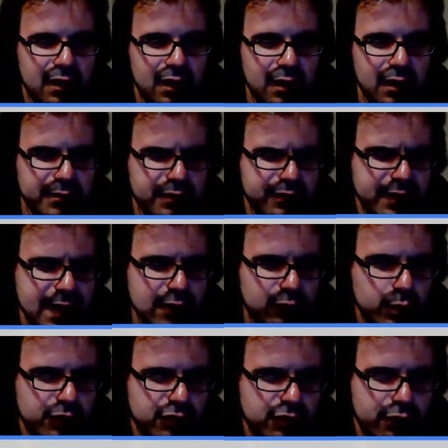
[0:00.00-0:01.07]
They've announced
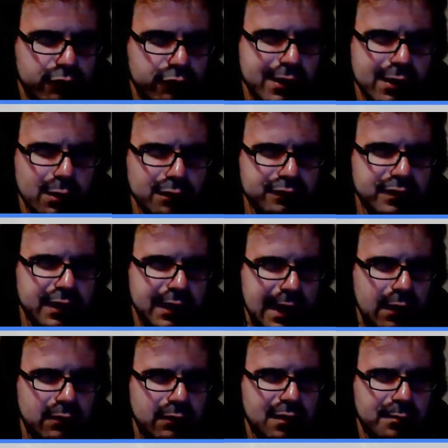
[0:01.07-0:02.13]
Witcher 3 though, haven't they?
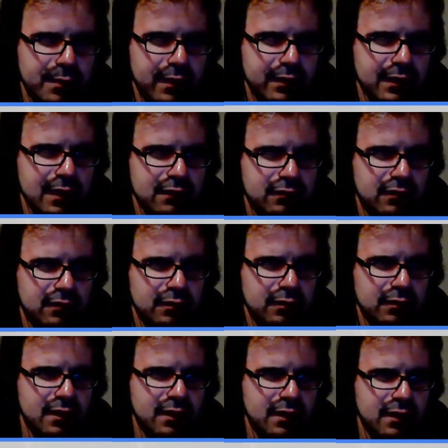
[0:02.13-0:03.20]
Now, and apparently
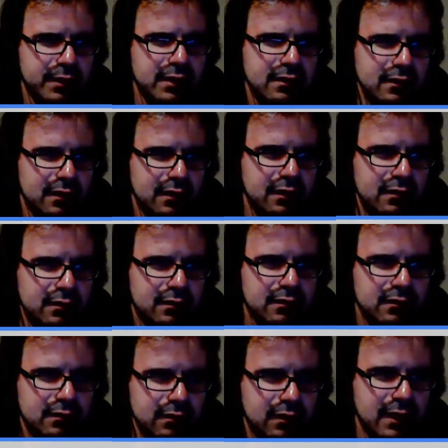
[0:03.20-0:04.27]
that's been
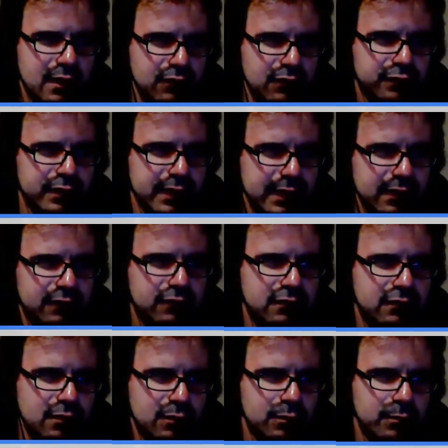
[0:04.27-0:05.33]
announced for Linux
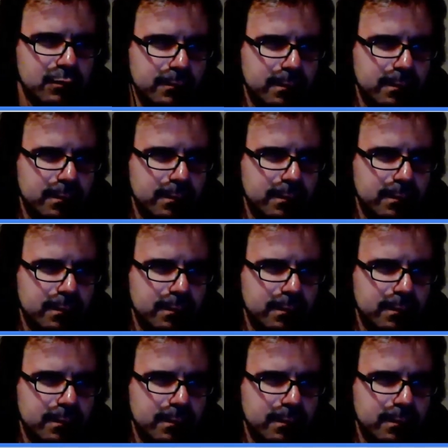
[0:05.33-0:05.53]
too.